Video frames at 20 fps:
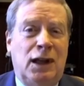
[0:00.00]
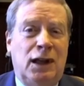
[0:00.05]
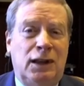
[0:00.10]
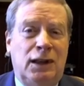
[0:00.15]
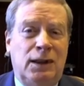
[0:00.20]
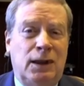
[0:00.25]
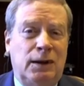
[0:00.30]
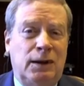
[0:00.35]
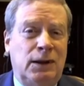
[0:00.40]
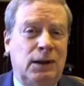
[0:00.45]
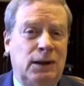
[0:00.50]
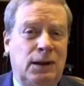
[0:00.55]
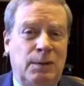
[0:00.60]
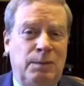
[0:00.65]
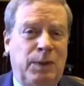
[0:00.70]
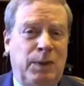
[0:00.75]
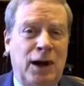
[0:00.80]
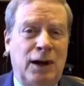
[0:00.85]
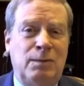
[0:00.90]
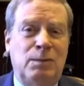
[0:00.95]
The
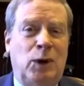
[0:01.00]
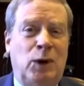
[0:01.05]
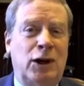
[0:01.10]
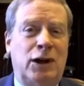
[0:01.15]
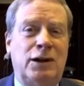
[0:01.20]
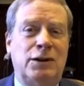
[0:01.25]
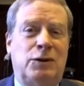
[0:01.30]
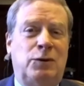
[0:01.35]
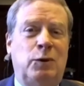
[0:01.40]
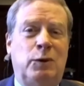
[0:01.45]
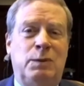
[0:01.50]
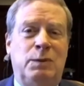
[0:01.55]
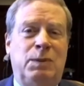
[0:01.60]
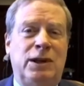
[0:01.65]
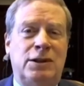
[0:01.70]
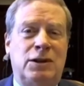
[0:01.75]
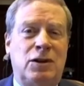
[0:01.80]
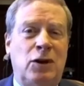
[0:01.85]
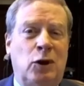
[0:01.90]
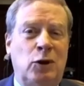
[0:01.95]
bond markets would
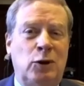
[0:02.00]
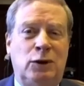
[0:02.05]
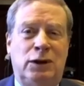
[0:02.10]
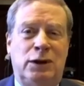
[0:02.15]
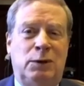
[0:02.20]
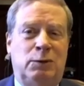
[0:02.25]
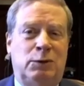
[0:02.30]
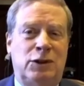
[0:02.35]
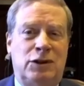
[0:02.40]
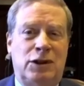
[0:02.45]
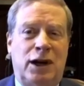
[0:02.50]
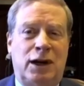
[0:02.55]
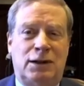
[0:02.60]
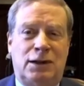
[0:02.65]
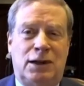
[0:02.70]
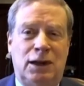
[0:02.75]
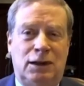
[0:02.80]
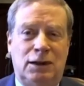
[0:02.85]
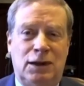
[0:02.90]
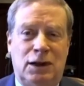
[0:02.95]
be totally
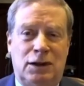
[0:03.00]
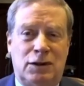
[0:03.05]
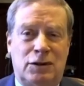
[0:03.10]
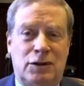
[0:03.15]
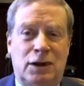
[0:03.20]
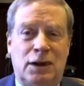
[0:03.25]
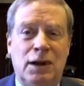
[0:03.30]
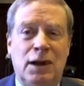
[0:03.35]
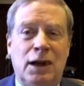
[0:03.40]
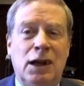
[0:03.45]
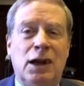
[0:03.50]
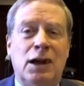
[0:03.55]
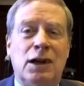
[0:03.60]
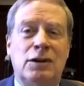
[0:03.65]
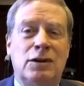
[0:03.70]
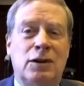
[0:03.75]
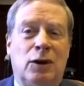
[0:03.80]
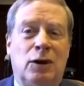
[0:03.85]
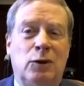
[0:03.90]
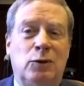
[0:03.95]
rejecting this.
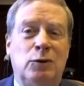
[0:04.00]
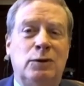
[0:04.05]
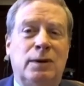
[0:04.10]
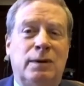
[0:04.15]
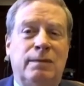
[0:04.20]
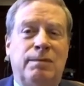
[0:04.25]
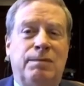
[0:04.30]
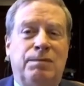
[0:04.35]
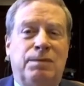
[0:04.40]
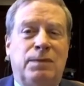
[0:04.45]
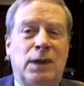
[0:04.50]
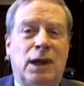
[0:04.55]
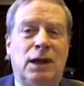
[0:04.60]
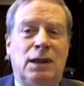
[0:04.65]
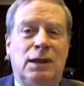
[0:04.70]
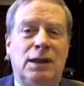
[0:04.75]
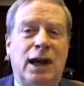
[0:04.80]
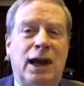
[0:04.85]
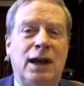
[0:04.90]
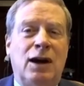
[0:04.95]
So
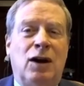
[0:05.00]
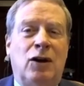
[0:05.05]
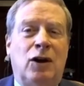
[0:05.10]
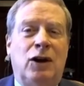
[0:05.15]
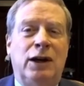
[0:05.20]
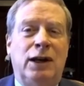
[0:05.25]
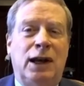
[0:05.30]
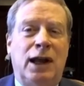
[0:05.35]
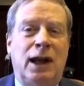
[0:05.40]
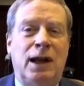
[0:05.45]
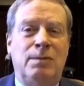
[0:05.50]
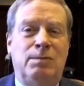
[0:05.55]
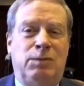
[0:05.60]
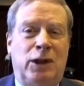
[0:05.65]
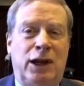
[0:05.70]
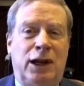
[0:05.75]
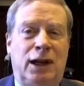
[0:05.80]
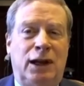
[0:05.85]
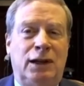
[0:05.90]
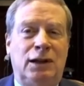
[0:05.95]
they are
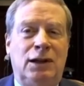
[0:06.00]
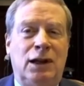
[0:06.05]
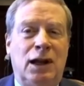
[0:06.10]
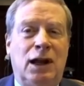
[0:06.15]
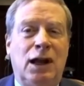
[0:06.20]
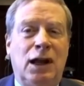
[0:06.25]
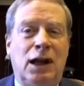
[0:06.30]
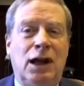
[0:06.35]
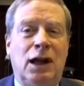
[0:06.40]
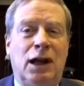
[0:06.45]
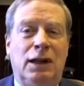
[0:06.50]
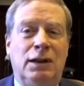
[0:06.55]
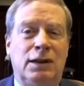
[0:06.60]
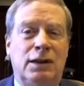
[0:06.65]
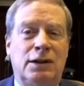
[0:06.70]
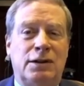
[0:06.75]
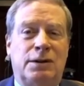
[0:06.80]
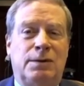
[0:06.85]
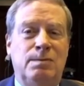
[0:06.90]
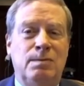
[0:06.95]
enabling
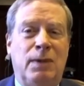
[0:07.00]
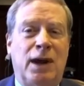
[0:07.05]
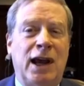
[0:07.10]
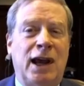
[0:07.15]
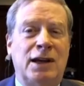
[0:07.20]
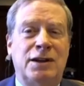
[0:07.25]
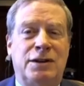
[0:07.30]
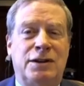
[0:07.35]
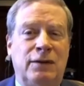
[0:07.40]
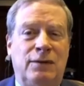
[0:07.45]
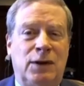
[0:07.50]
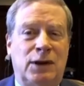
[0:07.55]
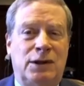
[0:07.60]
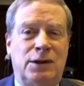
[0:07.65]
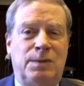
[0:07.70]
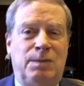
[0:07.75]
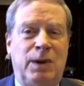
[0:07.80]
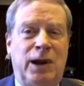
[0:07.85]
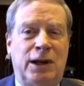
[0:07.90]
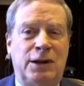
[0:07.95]
this massive
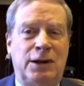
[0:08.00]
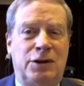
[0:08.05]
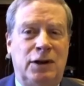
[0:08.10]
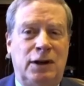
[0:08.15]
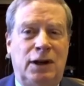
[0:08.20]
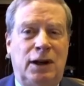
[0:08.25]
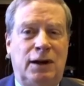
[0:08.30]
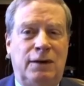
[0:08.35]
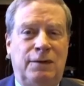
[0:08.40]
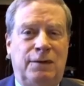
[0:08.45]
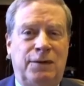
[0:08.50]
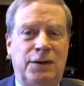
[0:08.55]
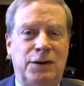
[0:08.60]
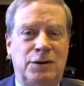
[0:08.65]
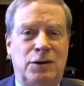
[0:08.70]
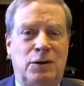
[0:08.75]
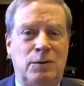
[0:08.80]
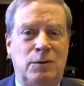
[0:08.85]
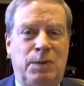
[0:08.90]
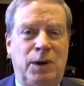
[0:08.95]
expansion in
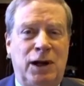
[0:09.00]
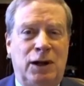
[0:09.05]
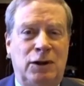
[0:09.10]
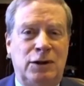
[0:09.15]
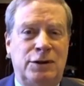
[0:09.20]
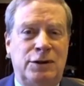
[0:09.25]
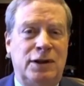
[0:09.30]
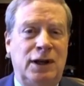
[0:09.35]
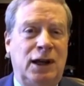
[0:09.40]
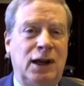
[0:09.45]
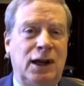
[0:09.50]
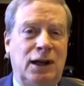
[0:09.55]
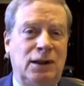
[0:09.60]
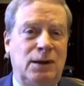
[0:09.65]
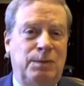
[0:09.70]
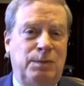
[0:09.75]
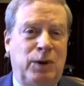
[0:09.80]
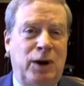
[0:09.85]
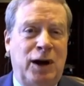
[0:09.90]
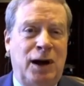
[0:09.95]
fiscal policy. And the
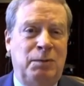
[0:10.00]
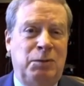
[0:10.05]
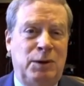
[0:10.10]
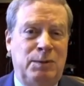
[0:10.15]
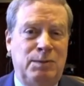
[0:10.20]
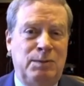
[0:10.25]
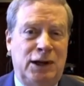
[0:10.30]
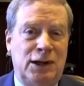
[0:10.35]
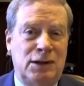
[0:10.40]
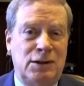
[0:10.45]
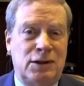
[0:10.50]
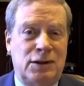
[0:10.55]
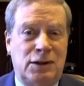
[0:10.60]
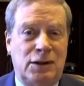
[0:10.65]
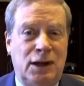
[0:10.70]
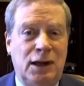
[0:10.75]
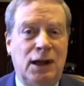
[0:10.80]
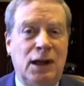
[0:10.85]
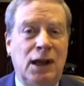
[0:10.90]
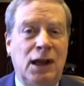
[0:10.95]
problem is,
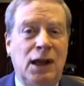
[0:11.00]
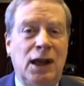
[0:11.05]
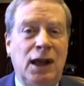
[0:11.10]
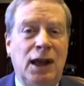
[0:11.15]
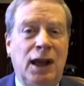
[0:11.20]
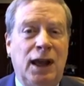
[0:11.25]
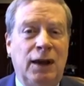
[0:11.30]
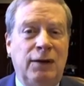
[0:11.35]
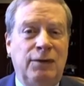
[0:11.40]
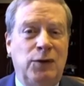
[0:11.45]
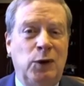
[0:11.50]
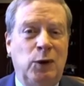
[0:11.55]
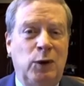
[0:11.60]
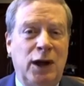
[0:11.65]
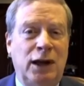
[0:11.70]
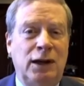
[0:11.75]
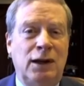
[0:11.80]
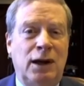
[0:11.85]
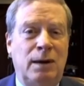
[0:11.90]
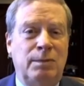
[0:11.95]
if you
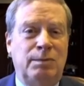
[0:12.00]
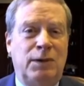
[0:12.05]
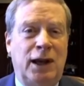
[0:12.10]
end up